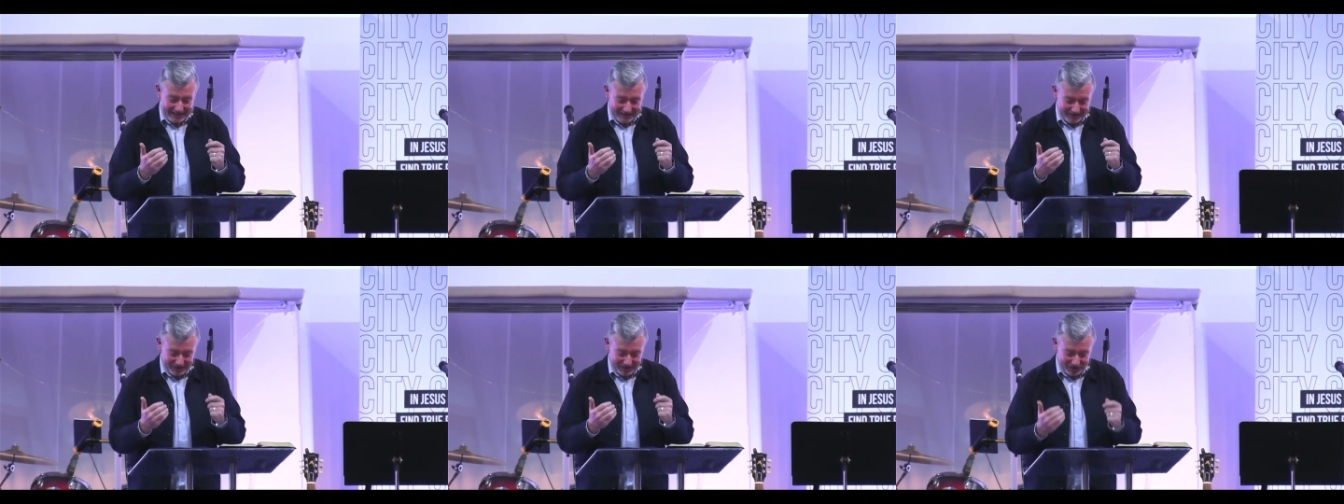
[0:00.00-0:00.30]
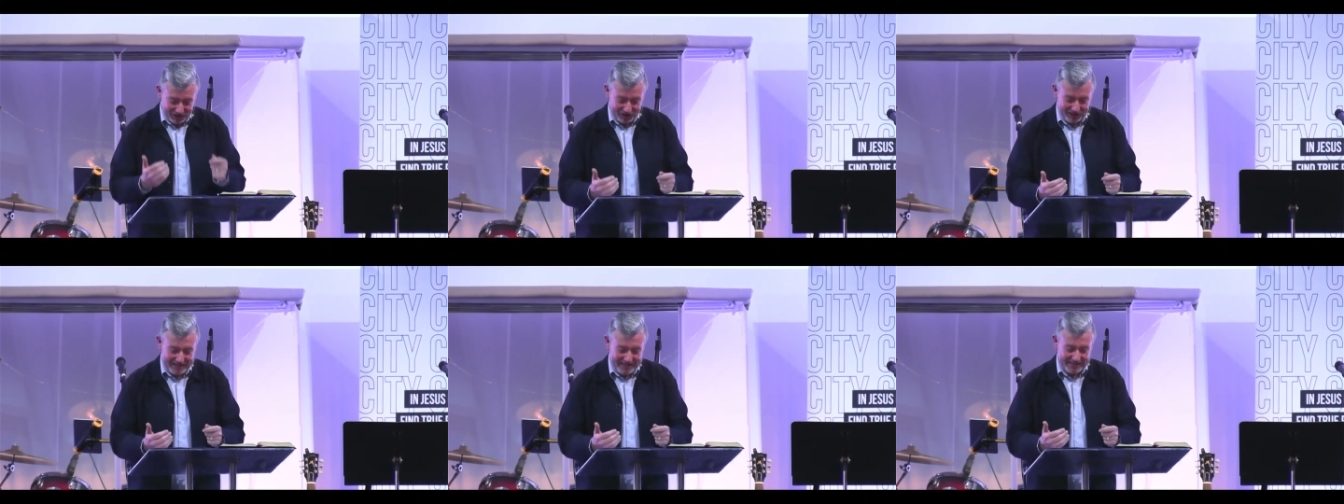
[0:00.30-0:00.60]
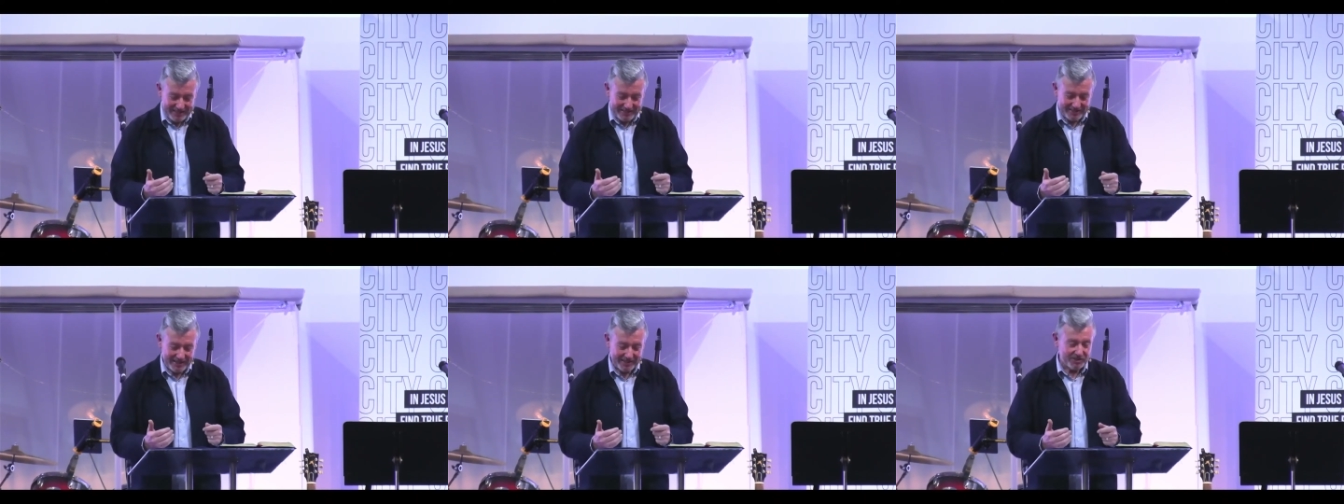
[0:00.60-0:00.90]

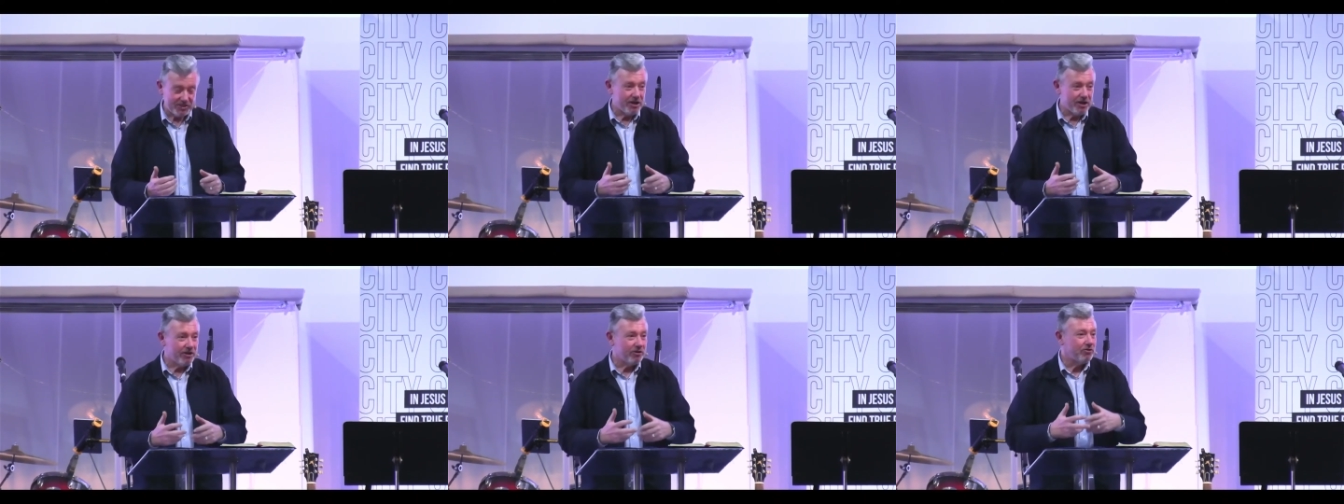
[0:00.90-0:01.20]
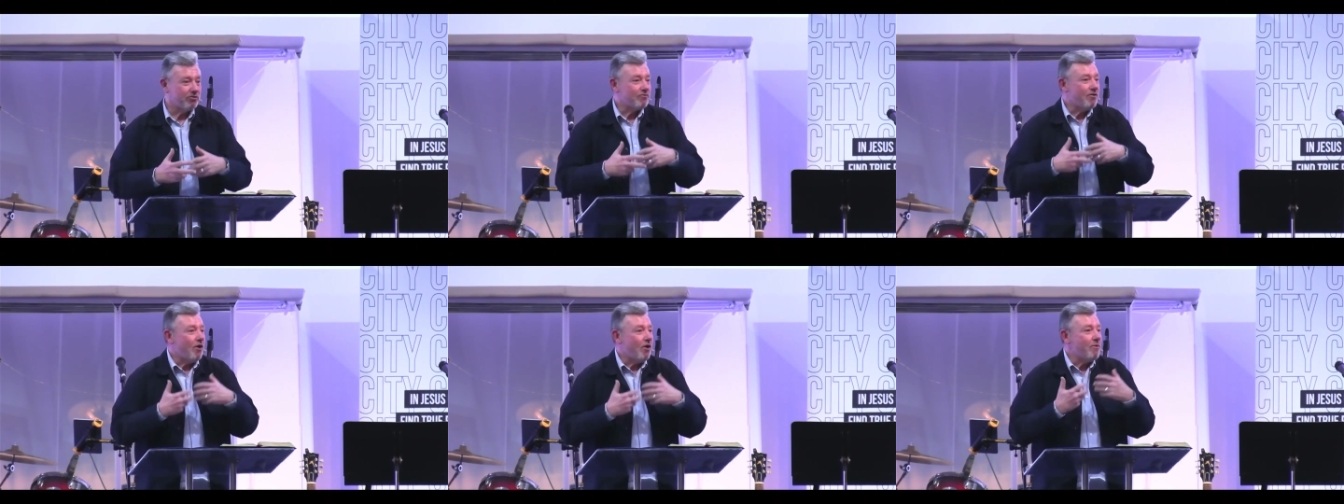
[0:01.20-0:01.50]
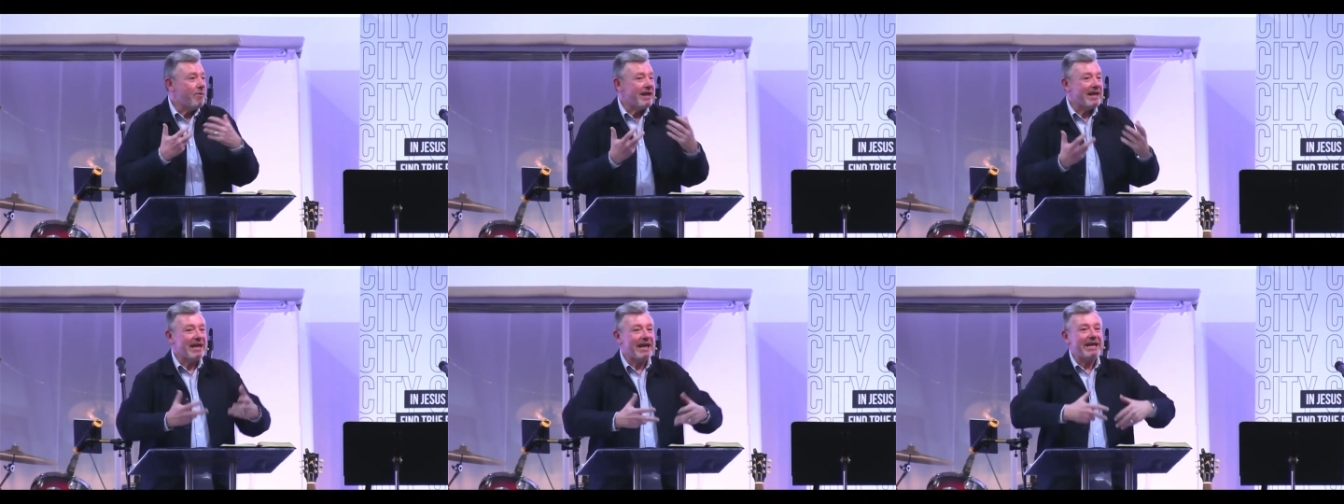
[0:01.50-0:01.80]
Jesus,
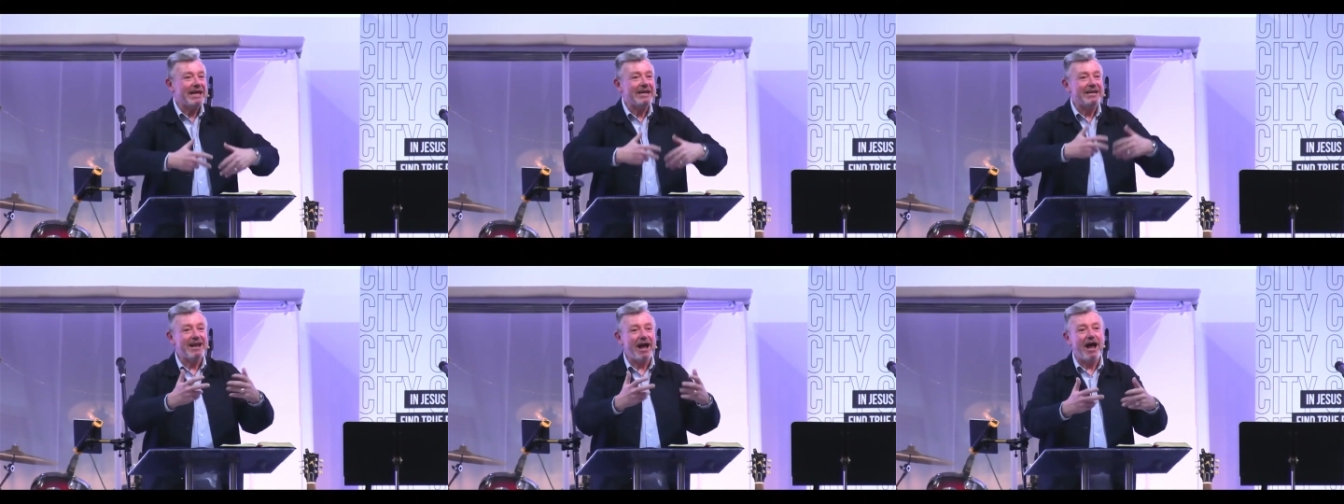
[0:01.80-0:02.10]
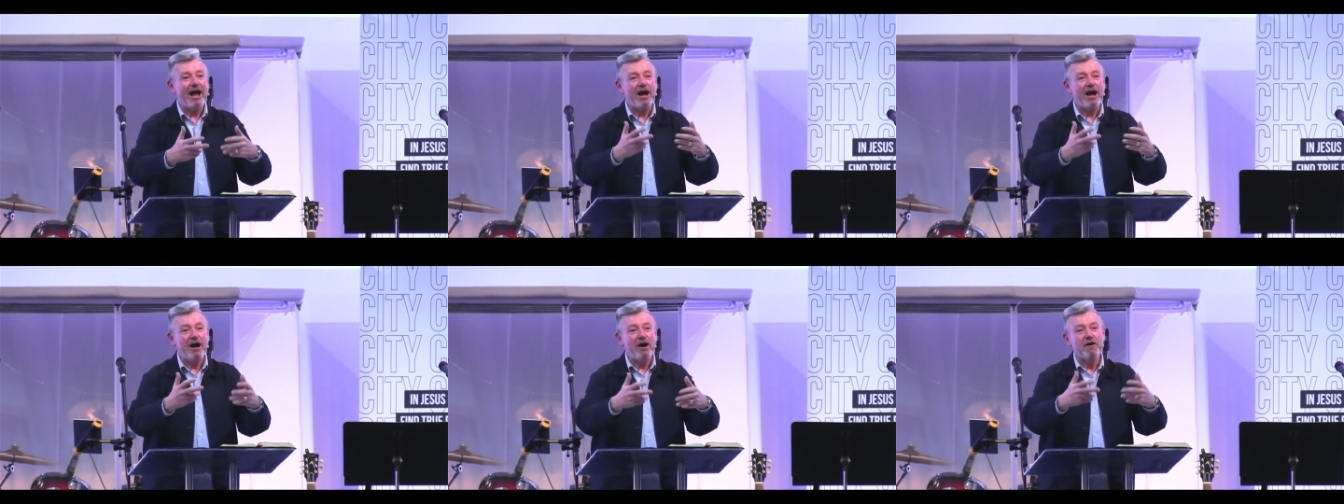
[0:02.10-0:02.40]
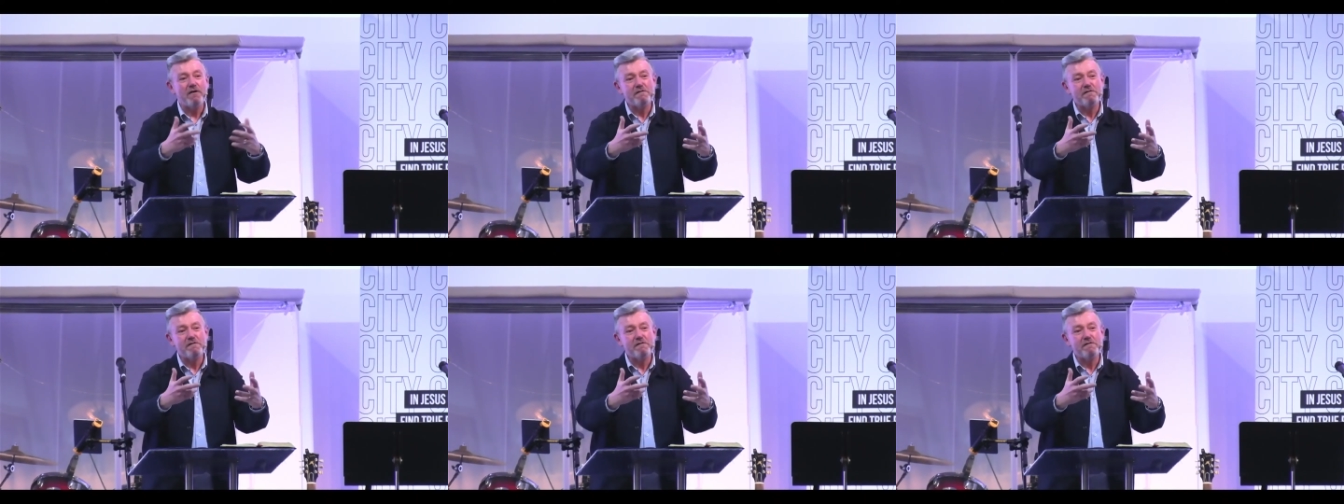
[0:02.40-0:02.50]
growing in our